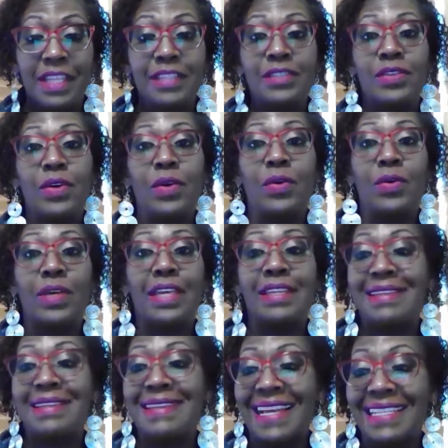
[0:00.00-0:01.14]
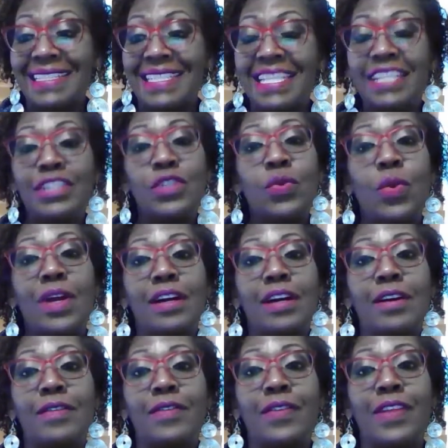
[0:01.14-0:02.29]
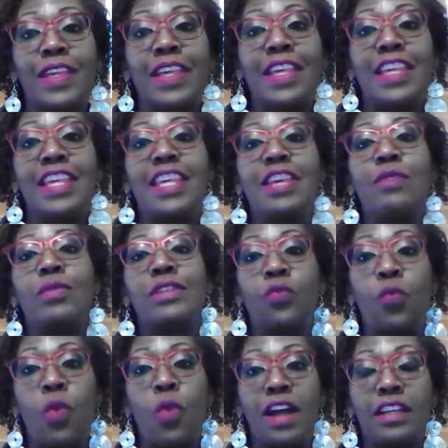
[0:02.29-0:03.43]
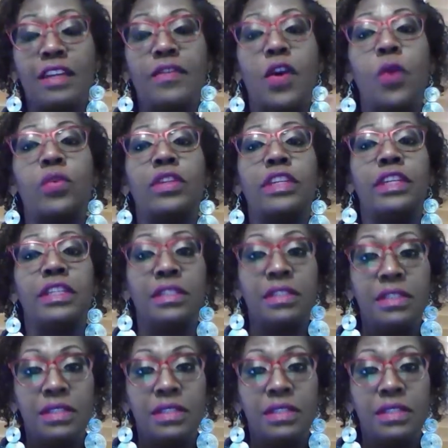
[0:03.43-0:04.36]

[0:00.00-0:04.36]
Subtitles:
So in 1912, he was one of only